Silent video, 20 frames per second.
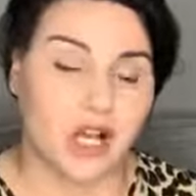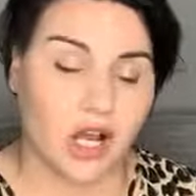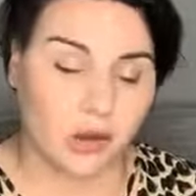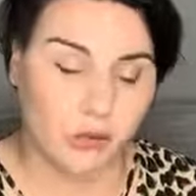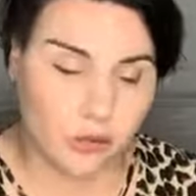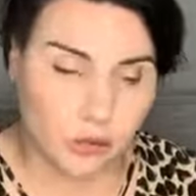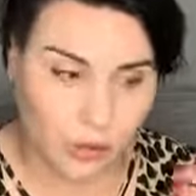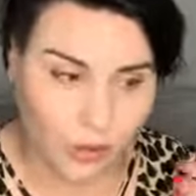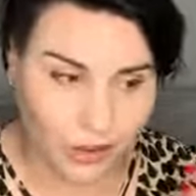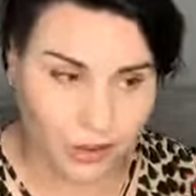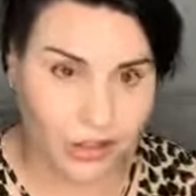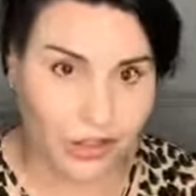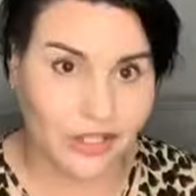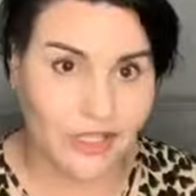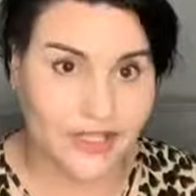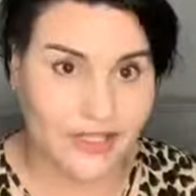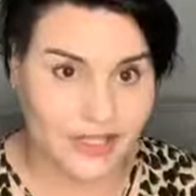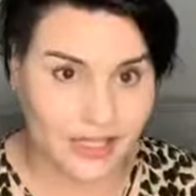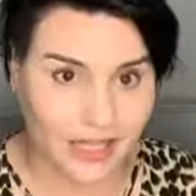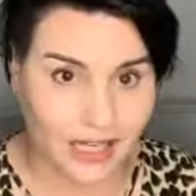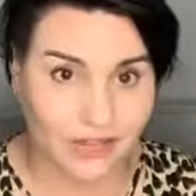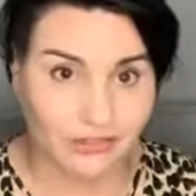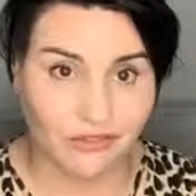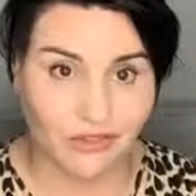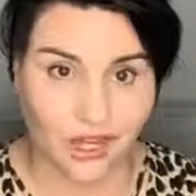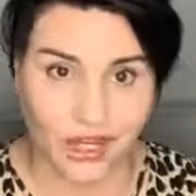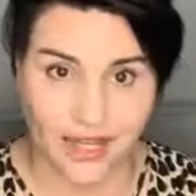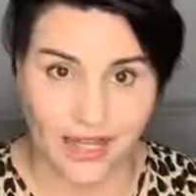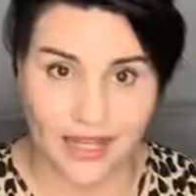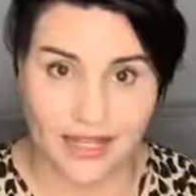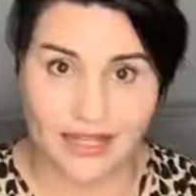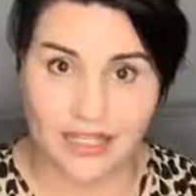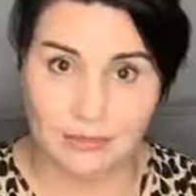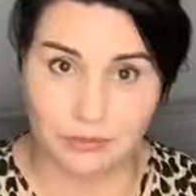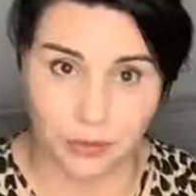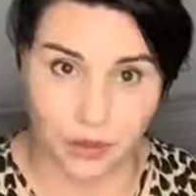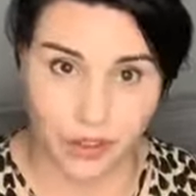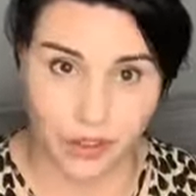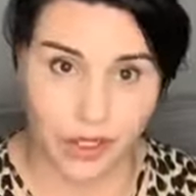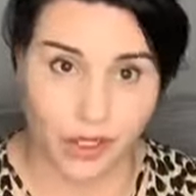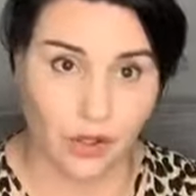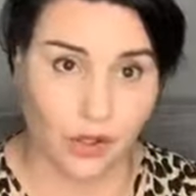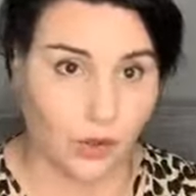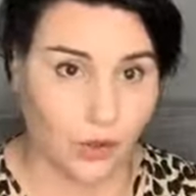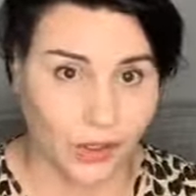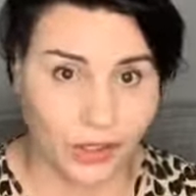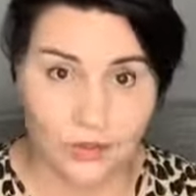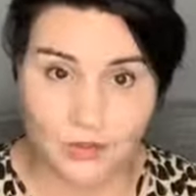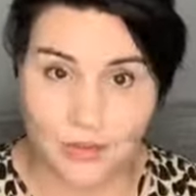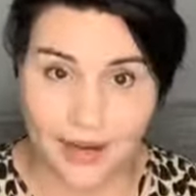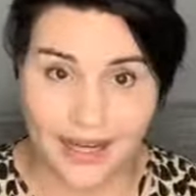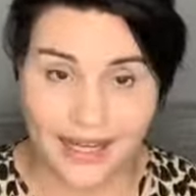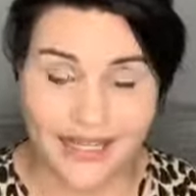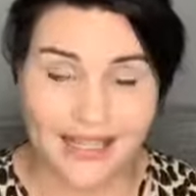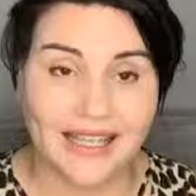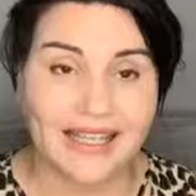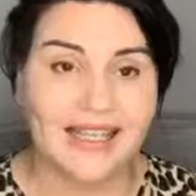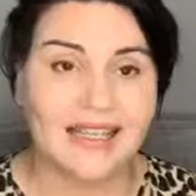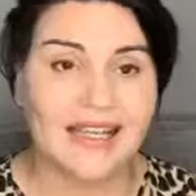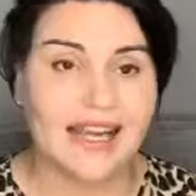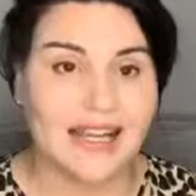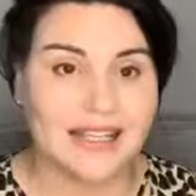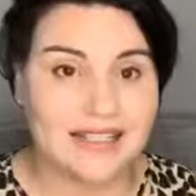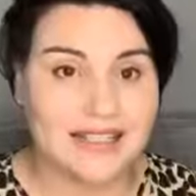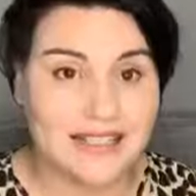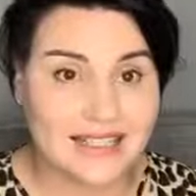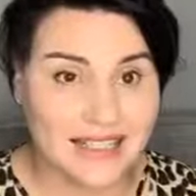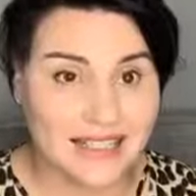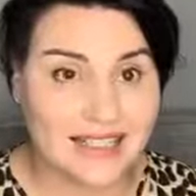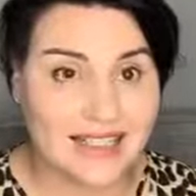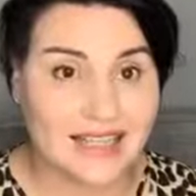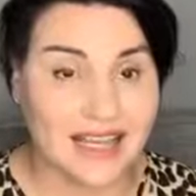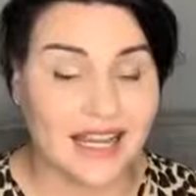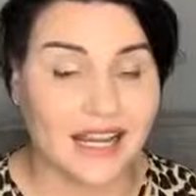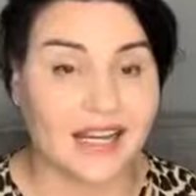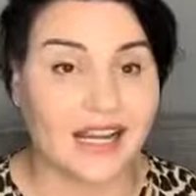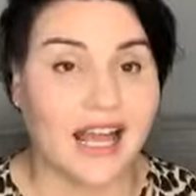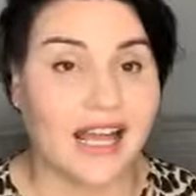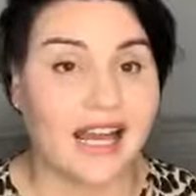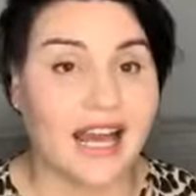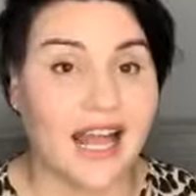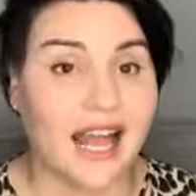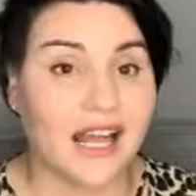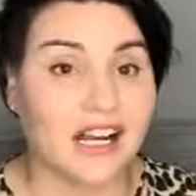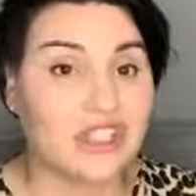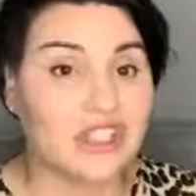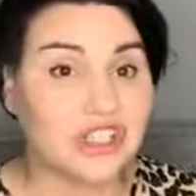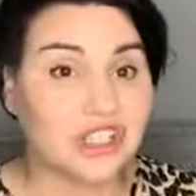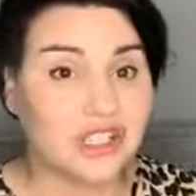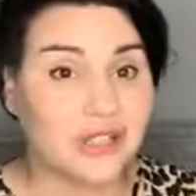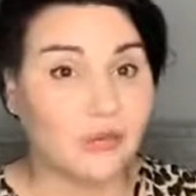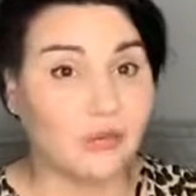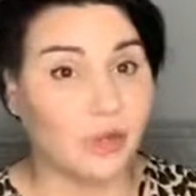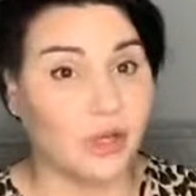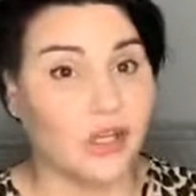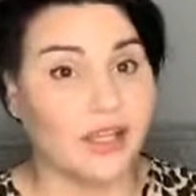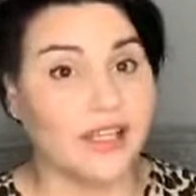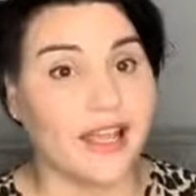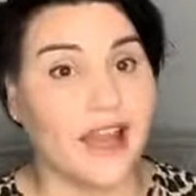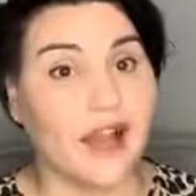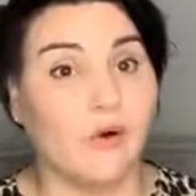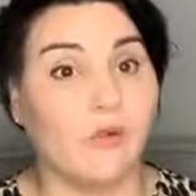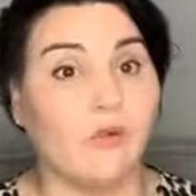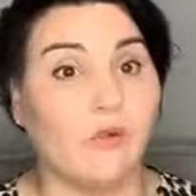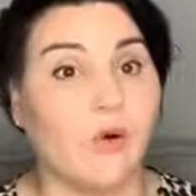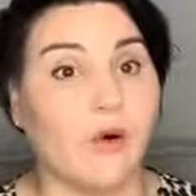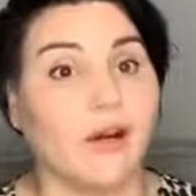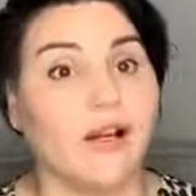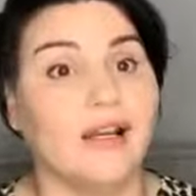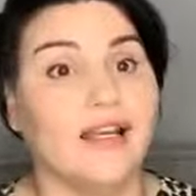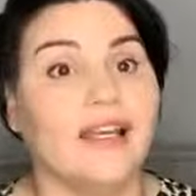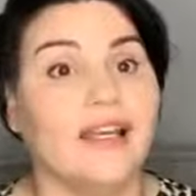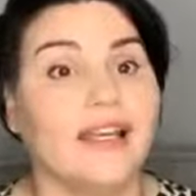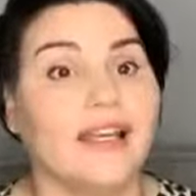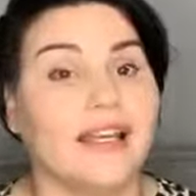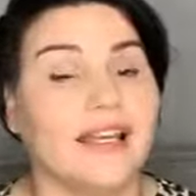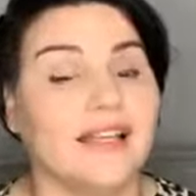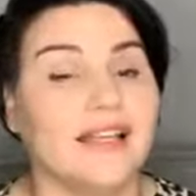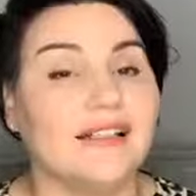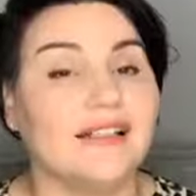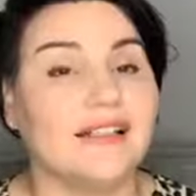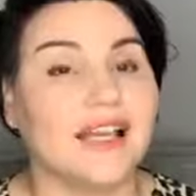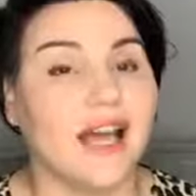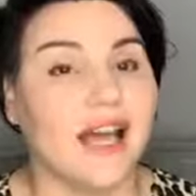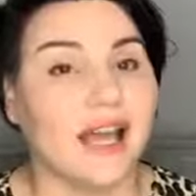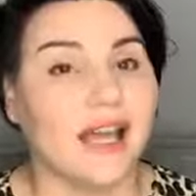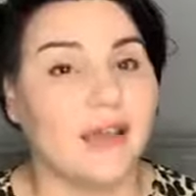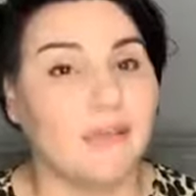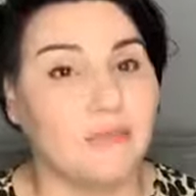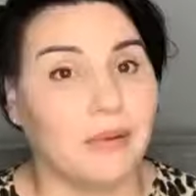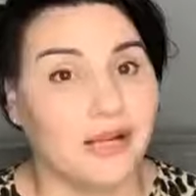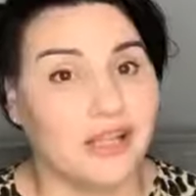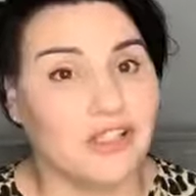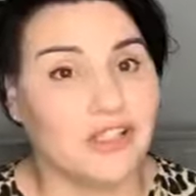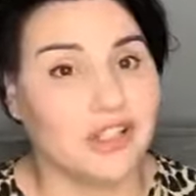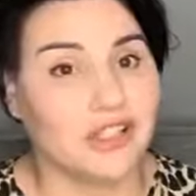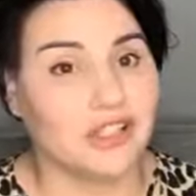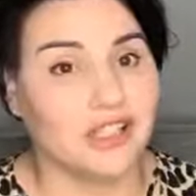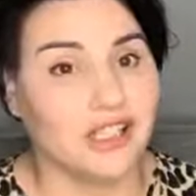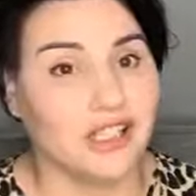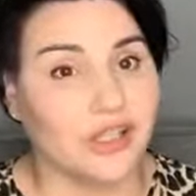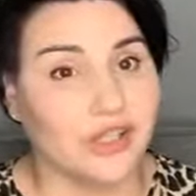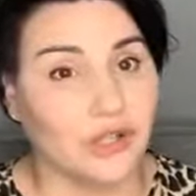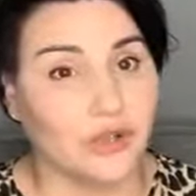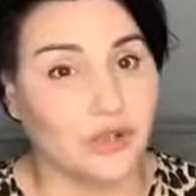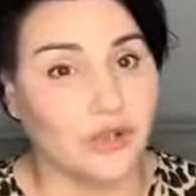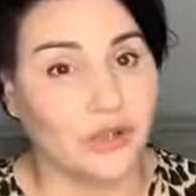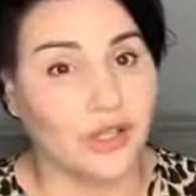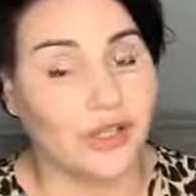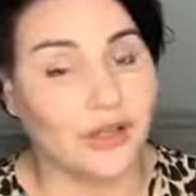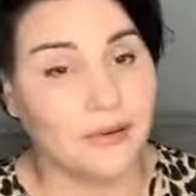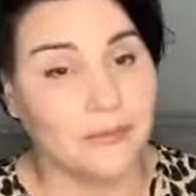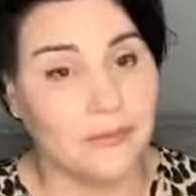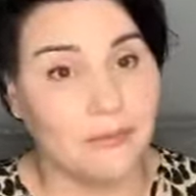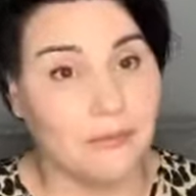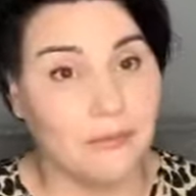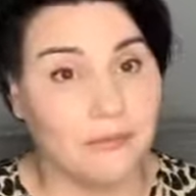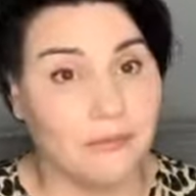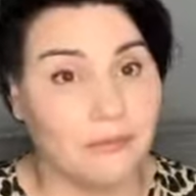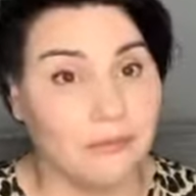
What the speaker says: I want you to see a finance broker or your bank and sit down and actually work out what is a budget that you can